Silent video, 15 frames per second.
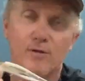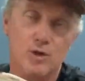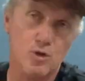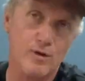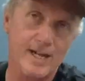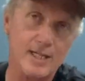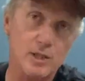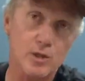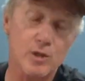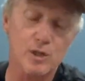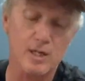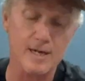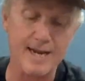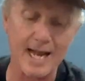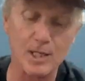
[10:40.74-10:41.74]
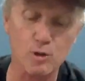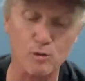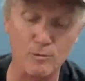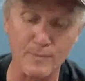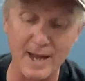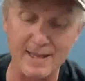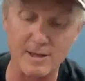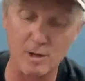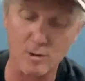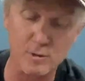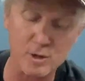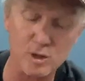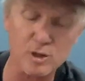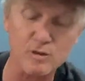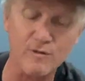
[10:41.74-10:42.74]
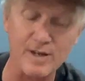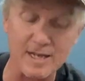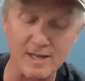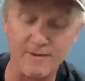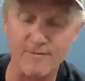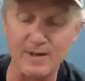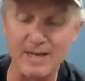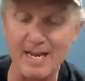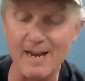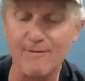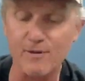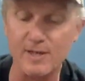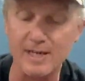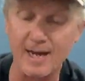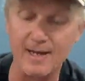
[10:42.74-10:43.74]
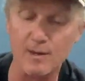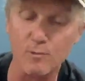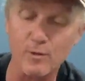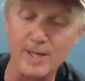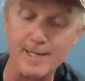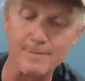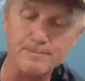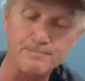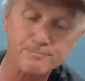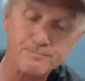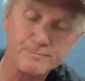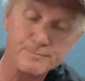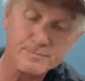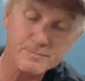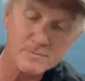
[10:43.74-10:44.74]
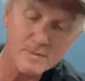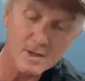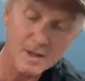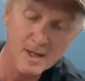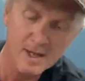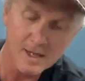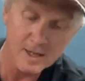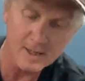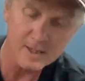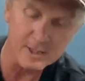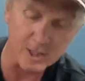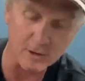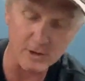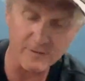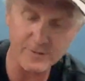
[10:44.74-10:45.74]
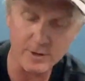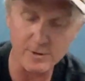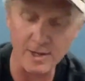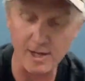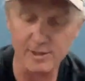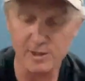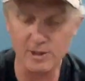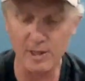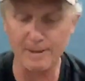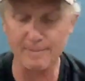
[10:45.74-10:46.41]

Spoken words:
a translucent natural bait that I would use for yellowfin every day of the week. So I've got a few of those